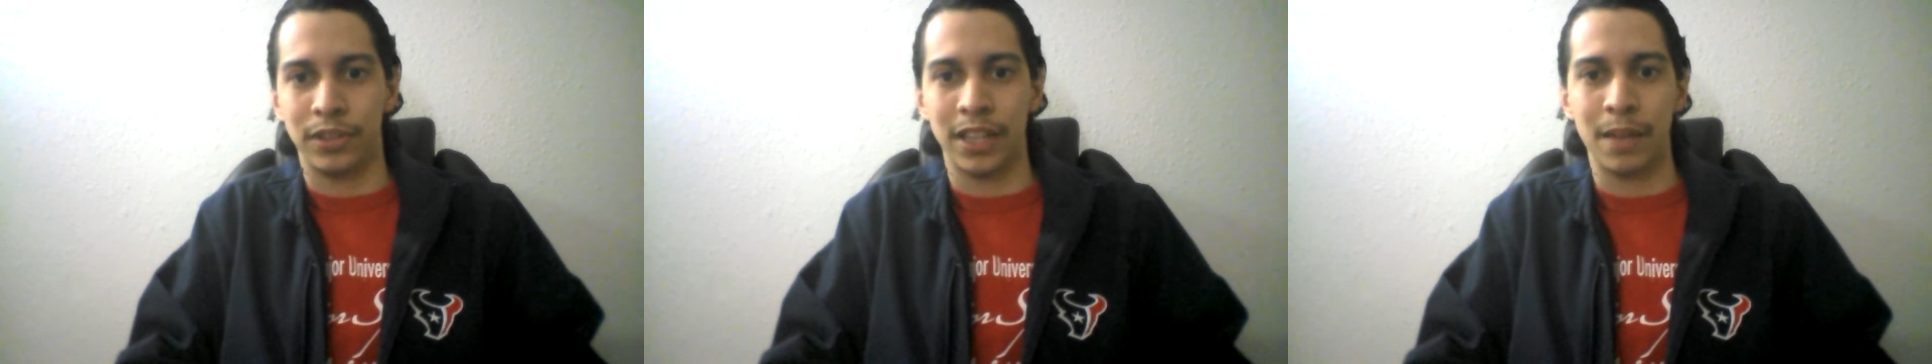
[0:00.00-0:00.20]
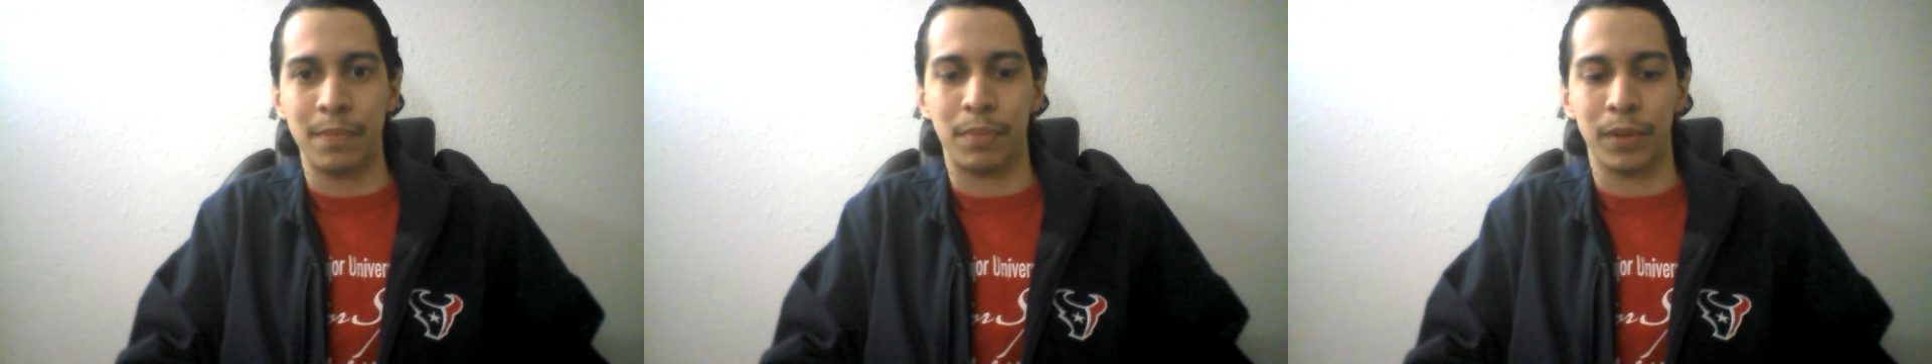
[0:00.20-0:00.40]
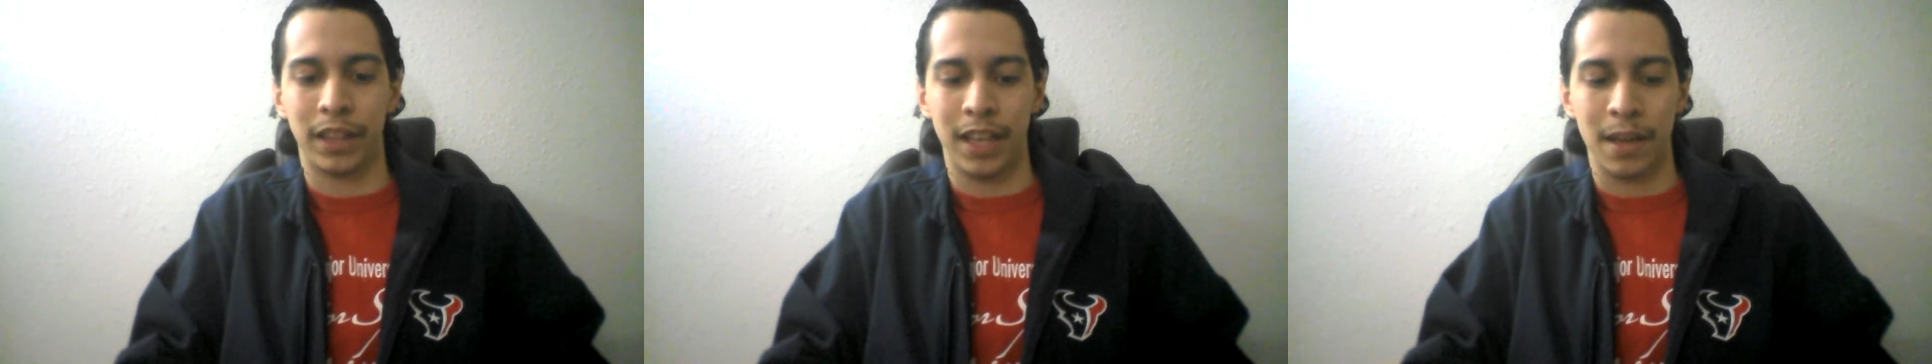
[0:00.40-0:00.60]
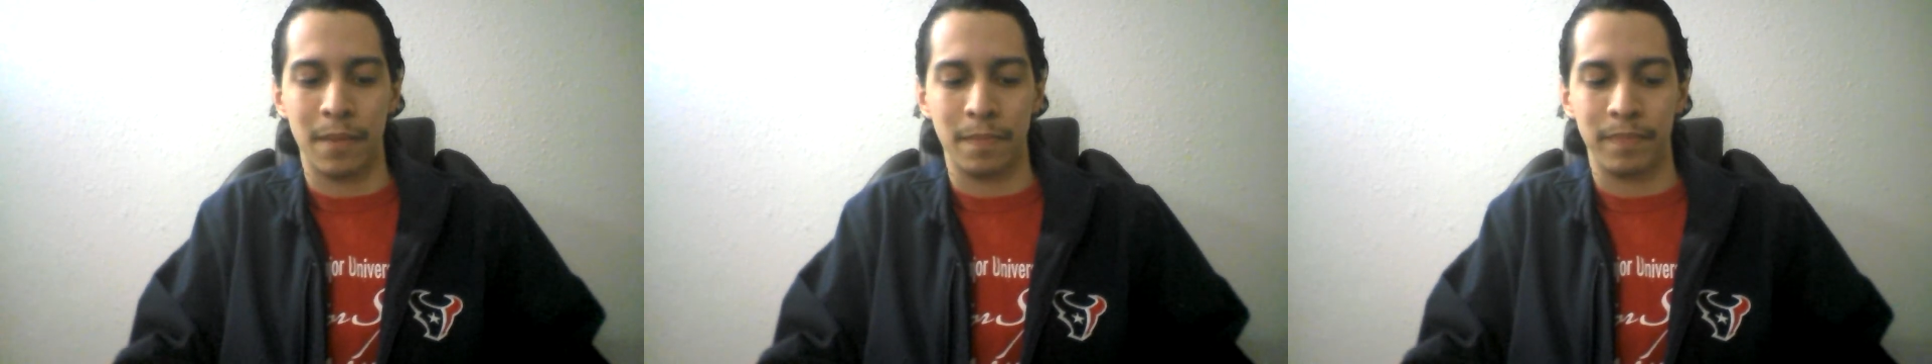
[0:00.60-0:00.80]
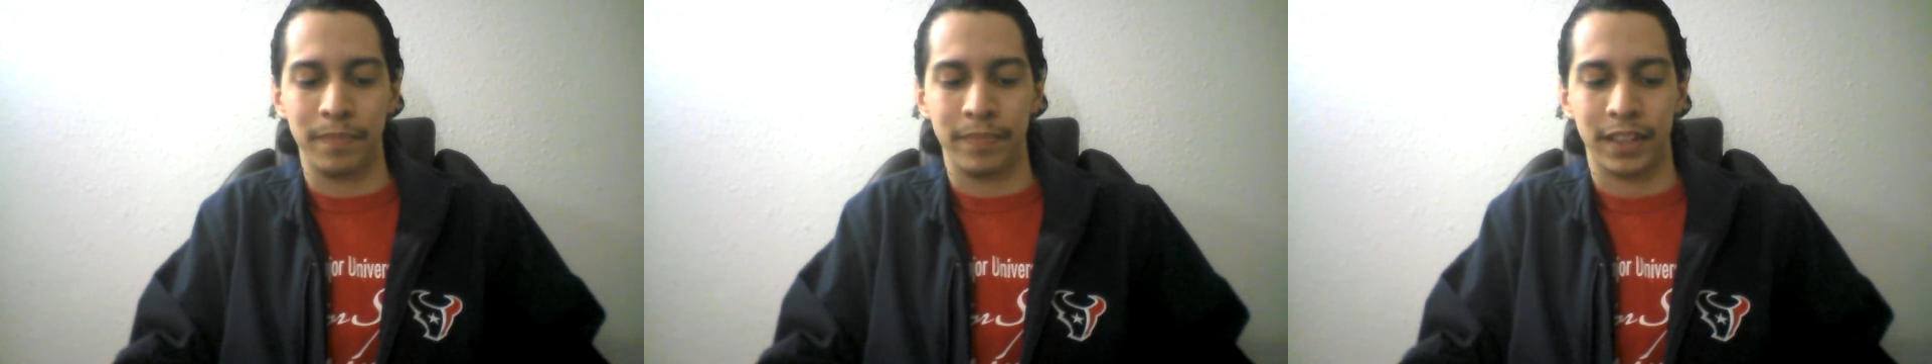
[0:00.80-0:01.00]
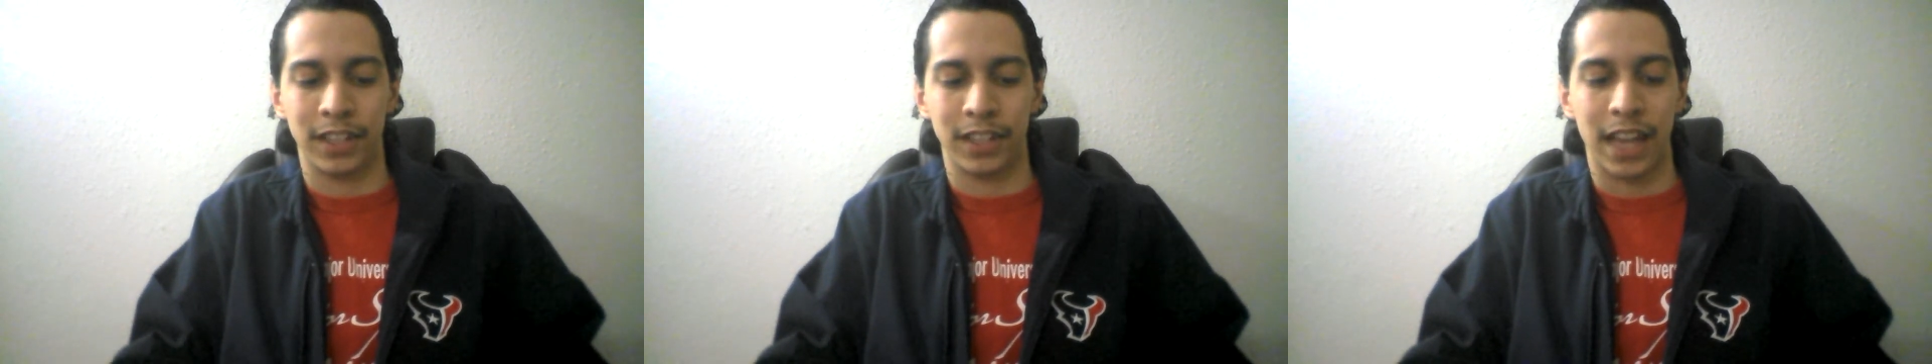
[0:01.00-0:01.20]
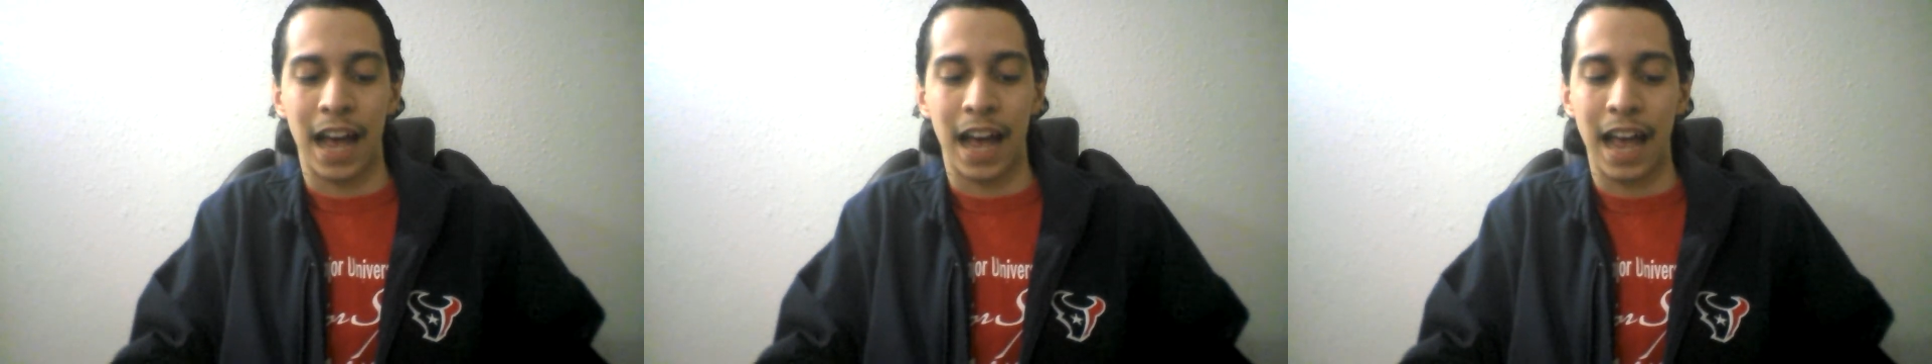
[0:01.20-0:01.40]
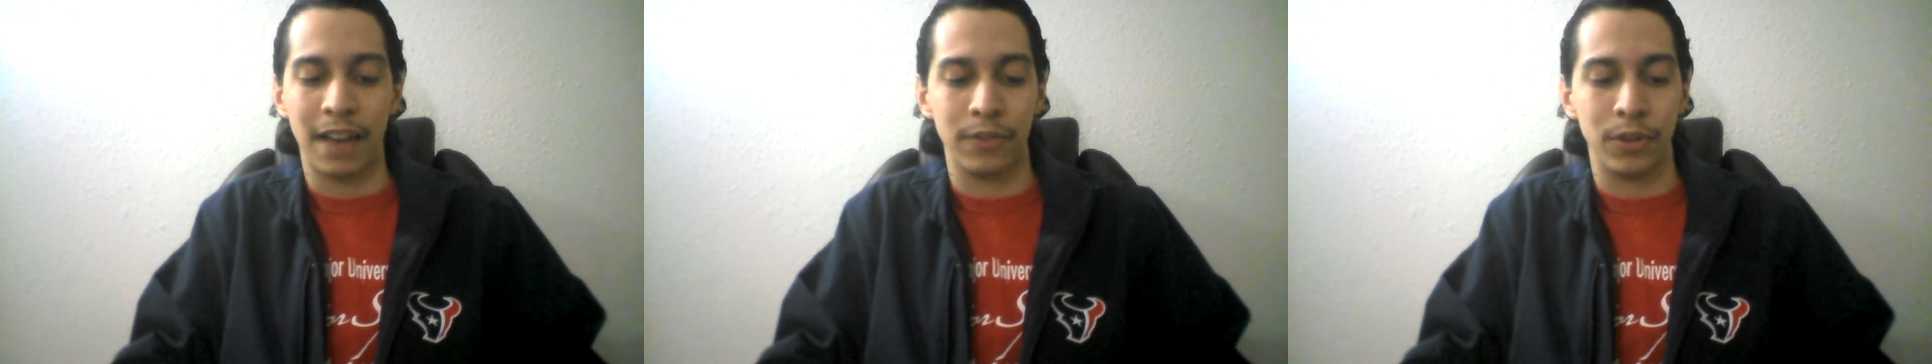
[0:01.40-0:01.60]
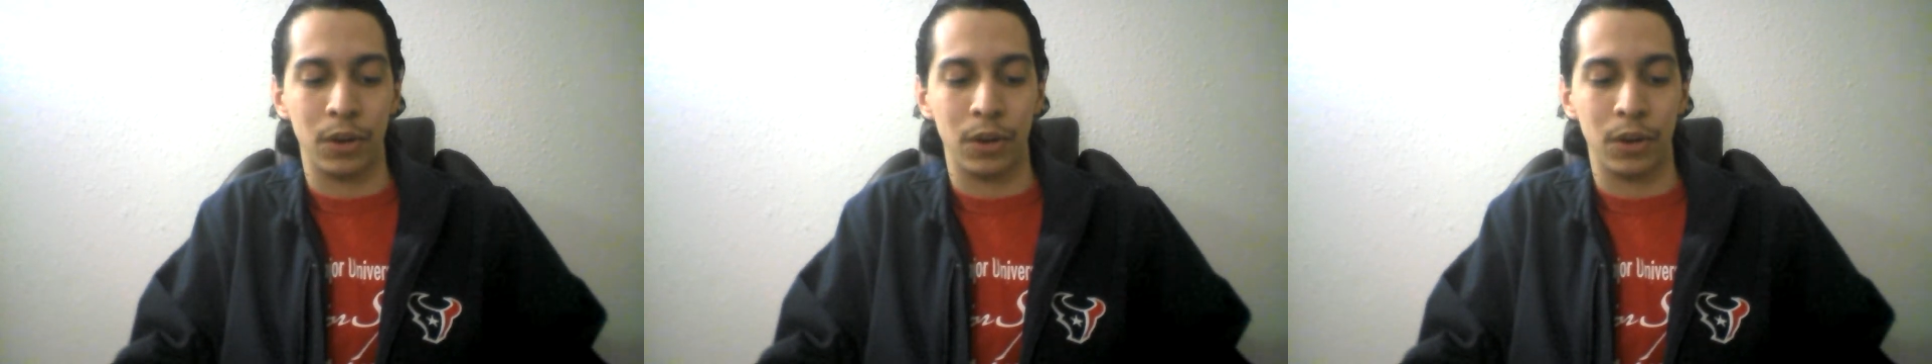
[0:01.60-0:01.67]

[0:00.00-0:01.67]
deep with him because I have